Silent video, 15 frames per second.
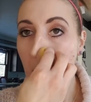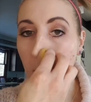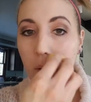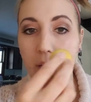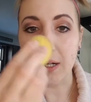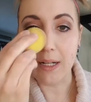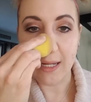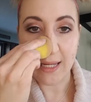
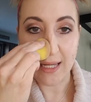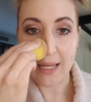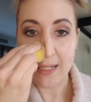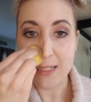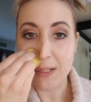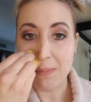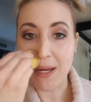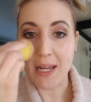We're going to
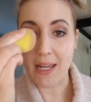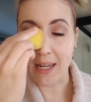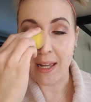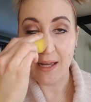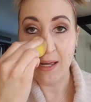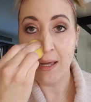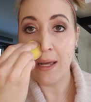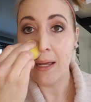get to
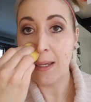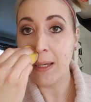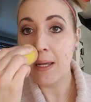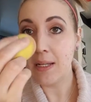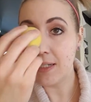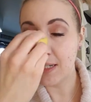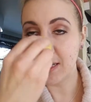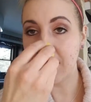my
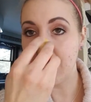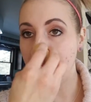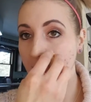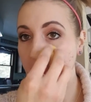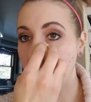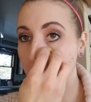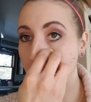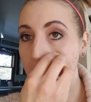
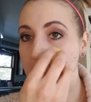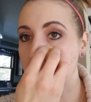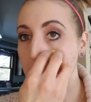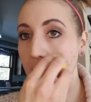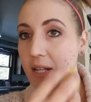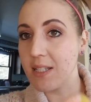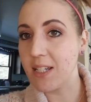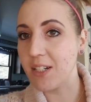significant red
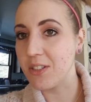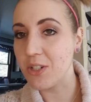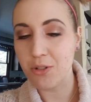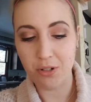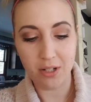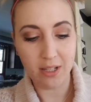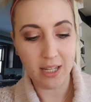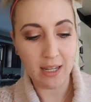spots here
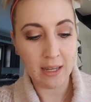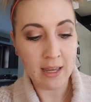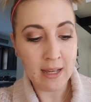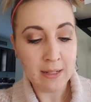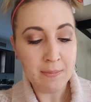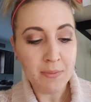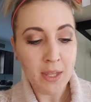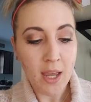shortly.
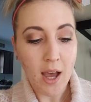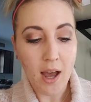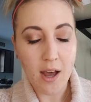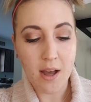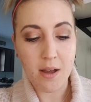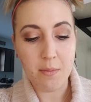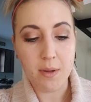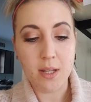
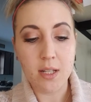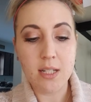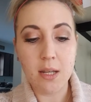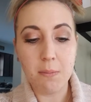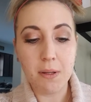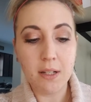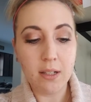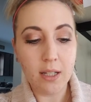
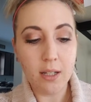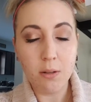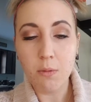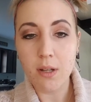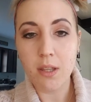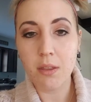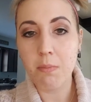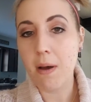Typically
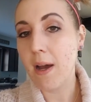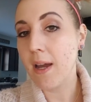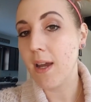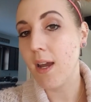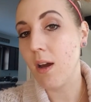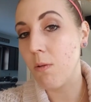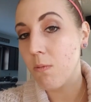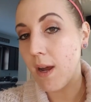with
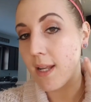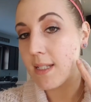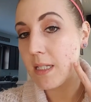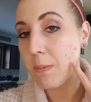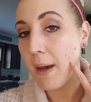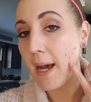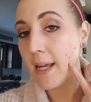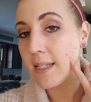my red
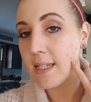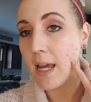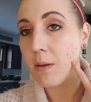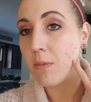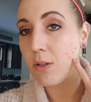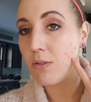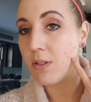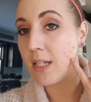spots,
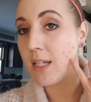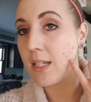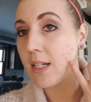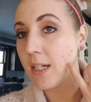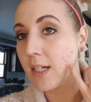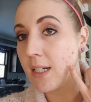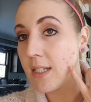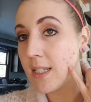I'm
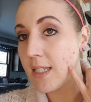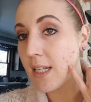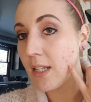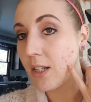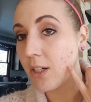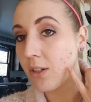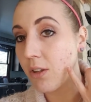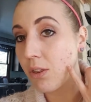using
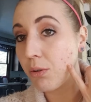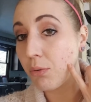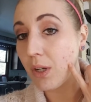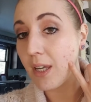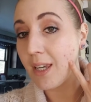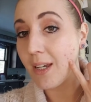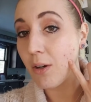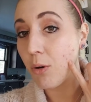Concealer
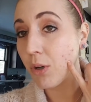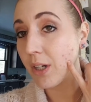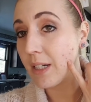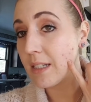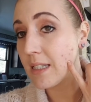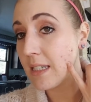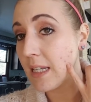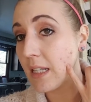3 or
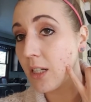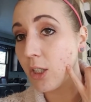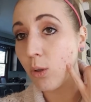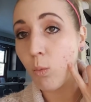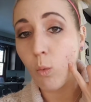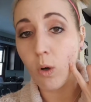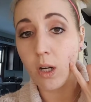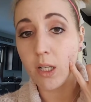Concealer
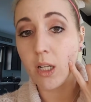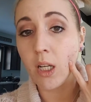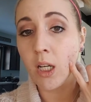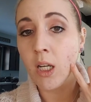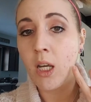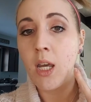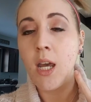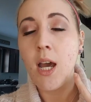1.